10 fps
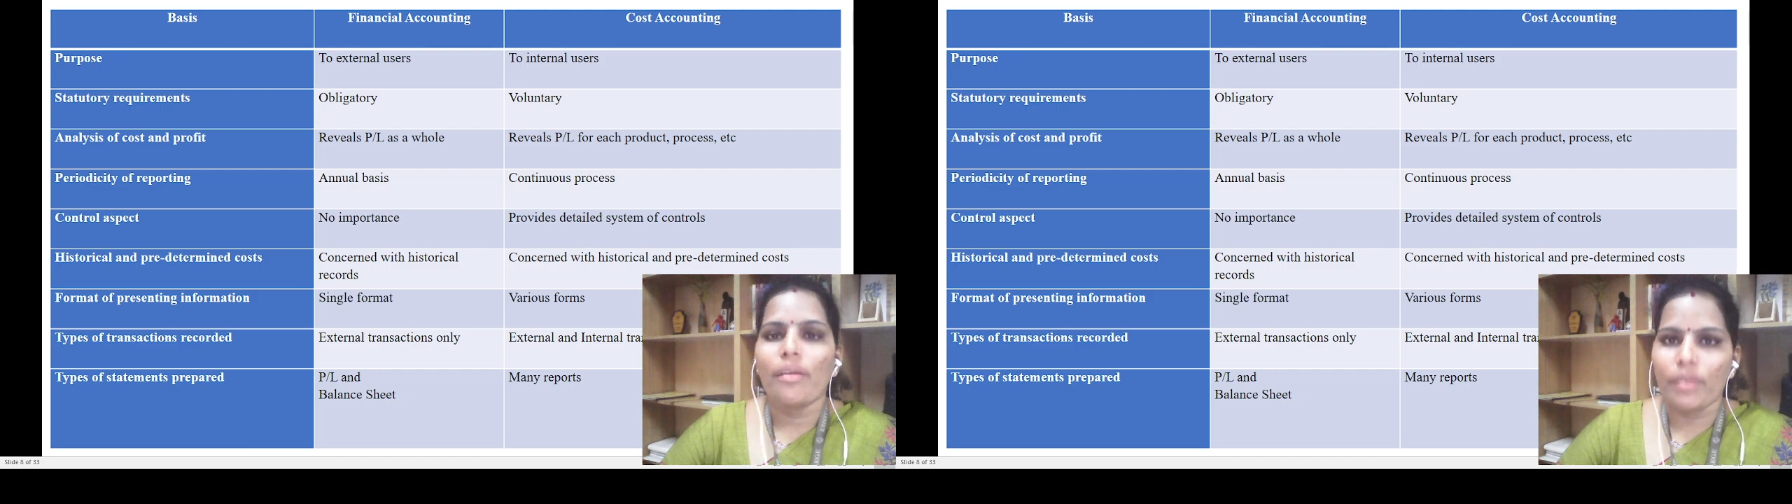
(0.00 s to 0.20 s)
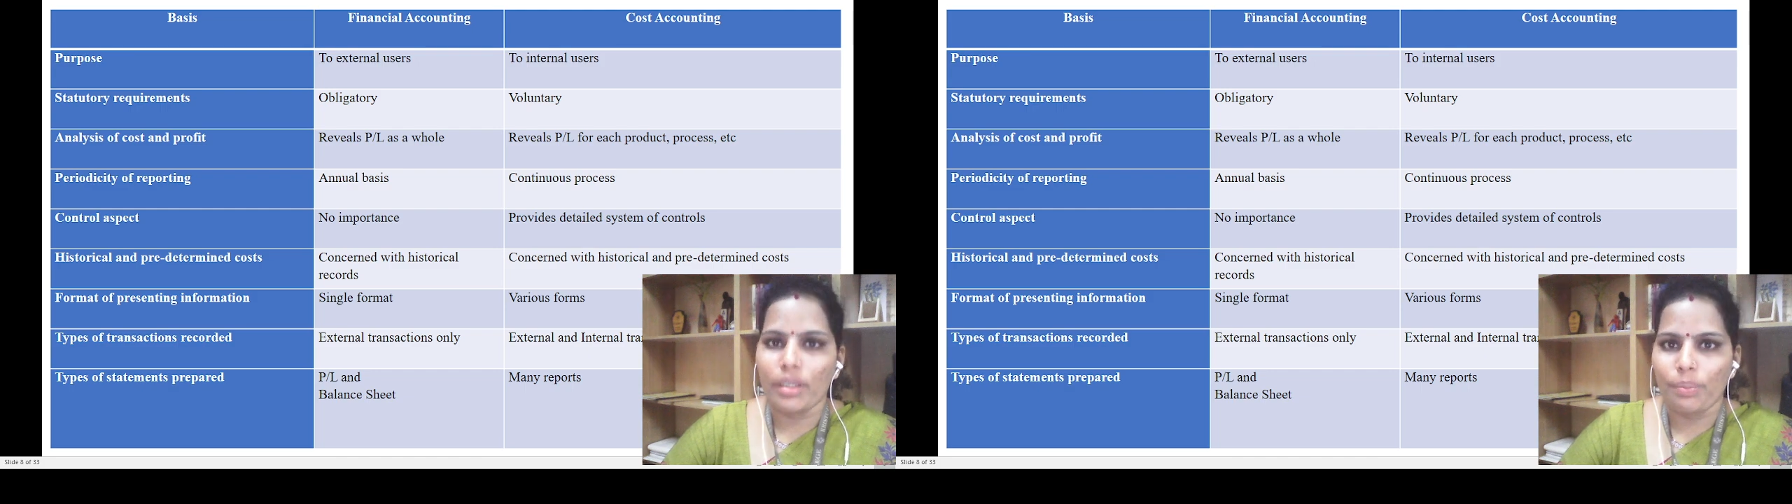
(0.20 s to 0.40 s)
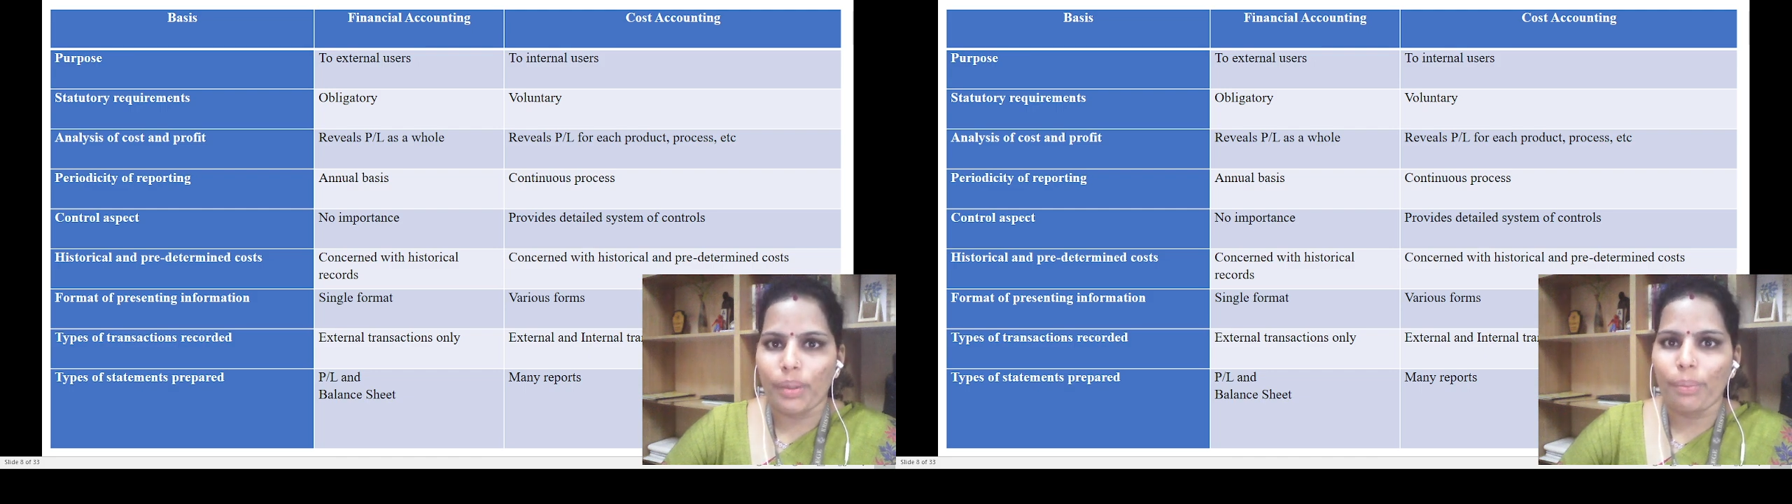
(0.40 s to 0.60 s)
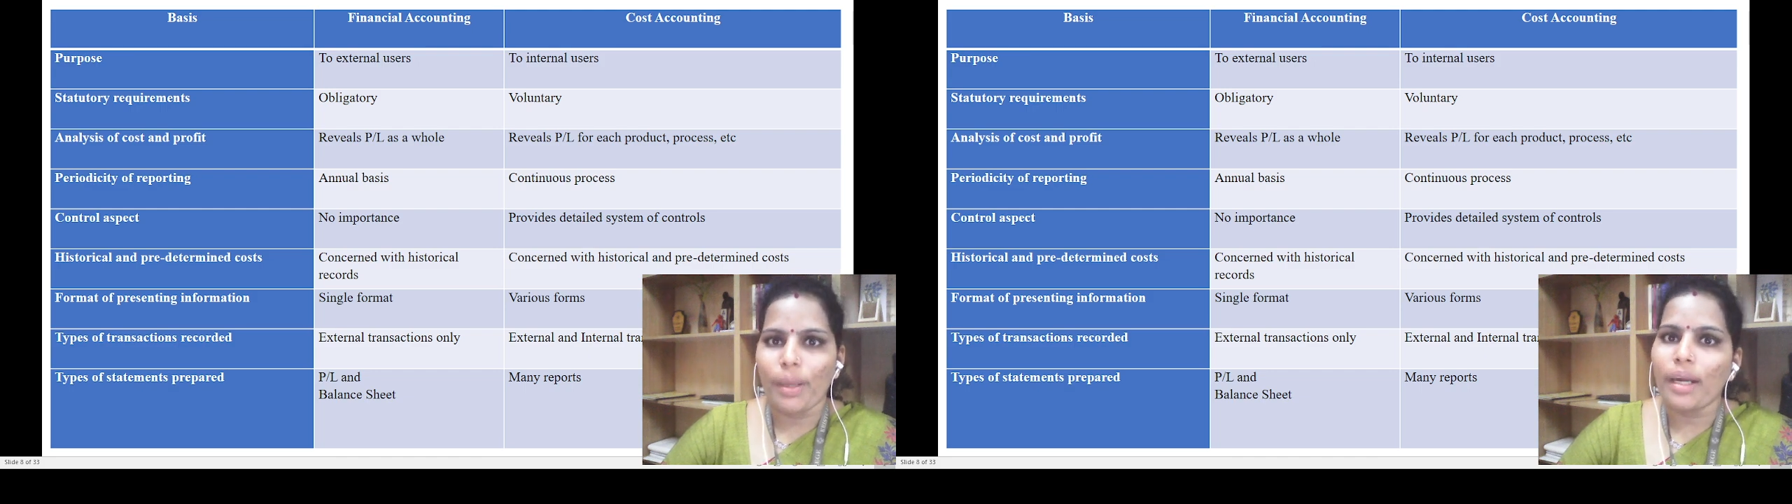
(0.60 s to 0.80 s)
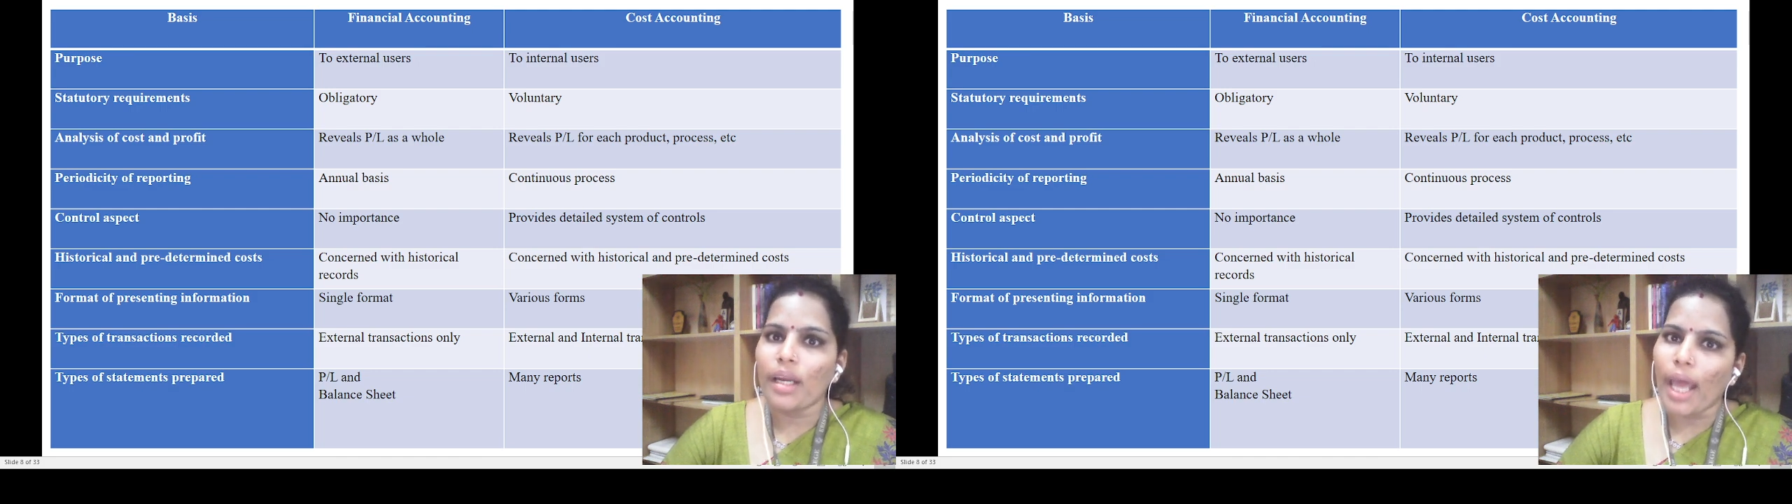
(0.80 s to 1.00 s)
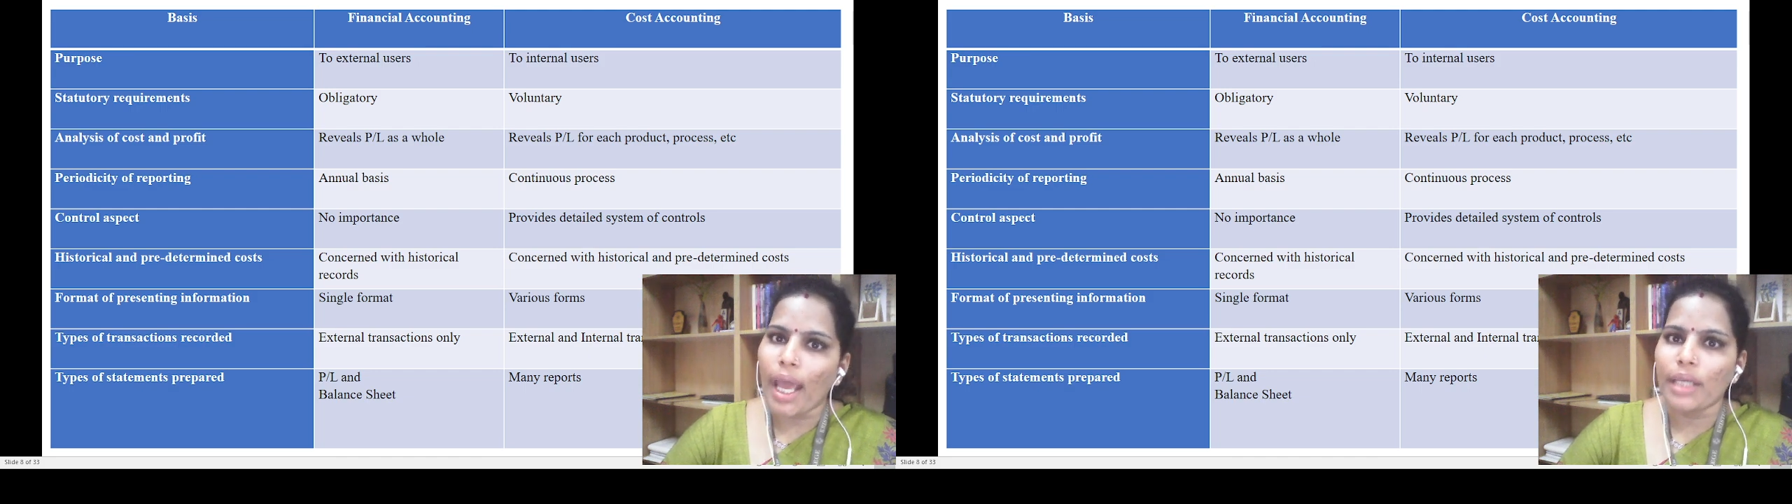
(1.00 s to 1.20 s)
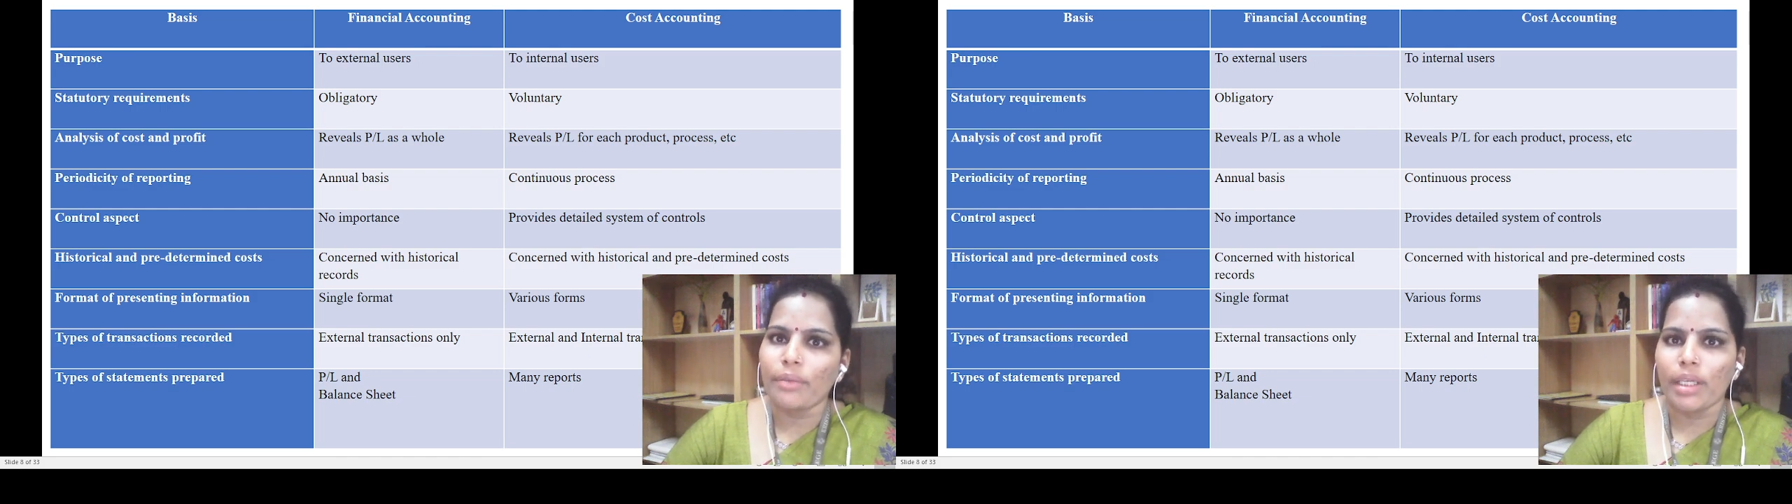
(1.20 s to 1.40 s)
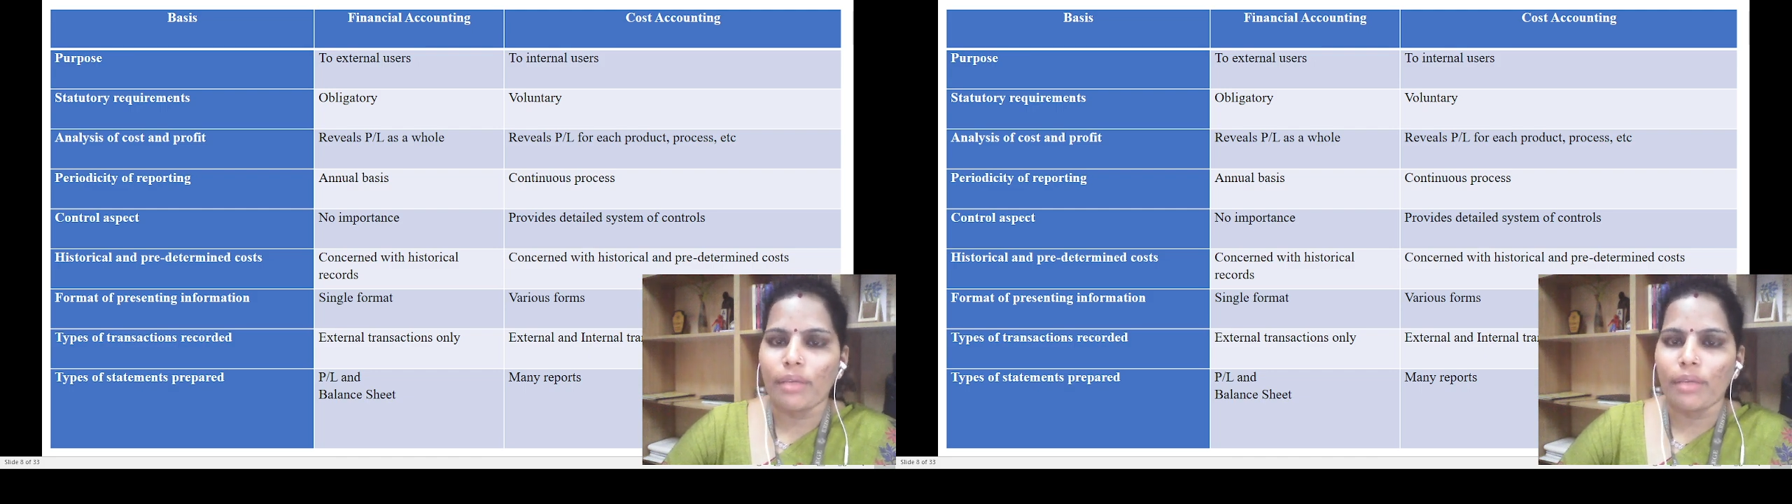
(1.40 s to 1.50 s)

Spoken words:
We will prepare annually.